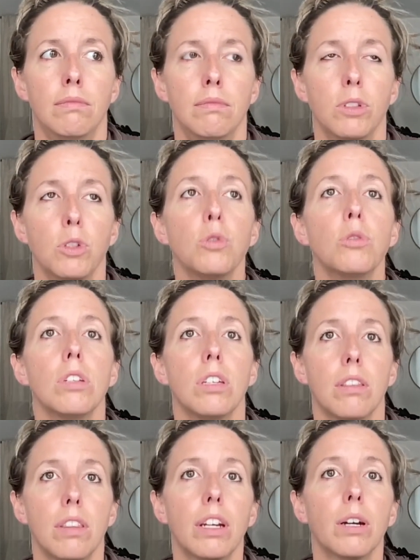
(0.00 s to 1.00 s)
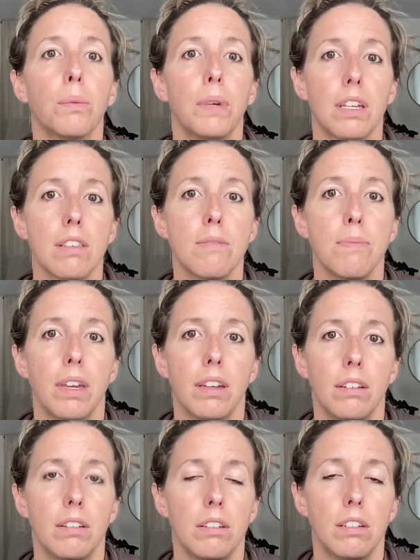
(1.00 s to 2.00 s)
using their
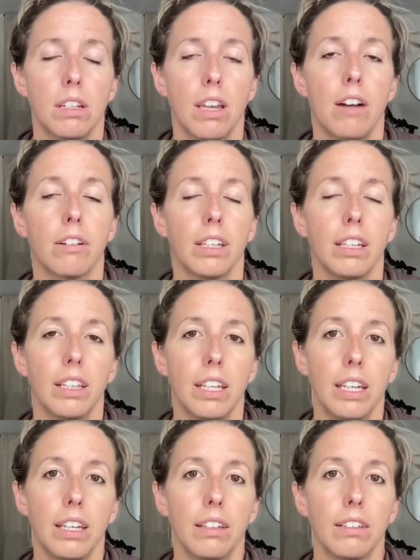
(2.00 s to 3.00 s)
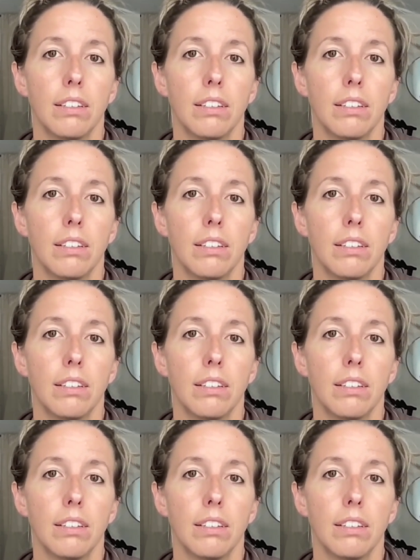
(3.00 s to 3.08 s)
wingspan to calculate